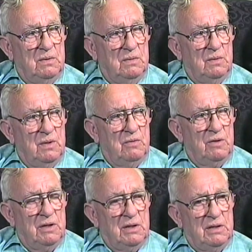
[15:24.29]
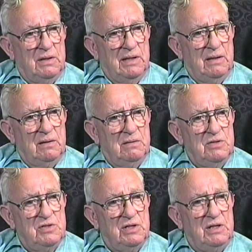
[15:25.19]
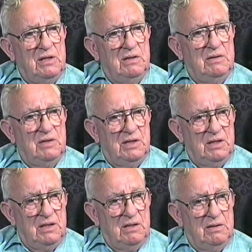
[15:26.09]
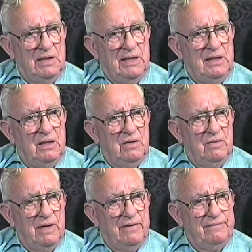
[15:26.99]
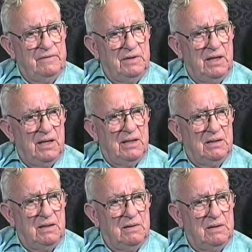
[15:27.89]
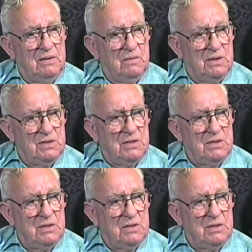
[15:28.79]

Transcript: we were on a LCT landing craft tank, I think it was.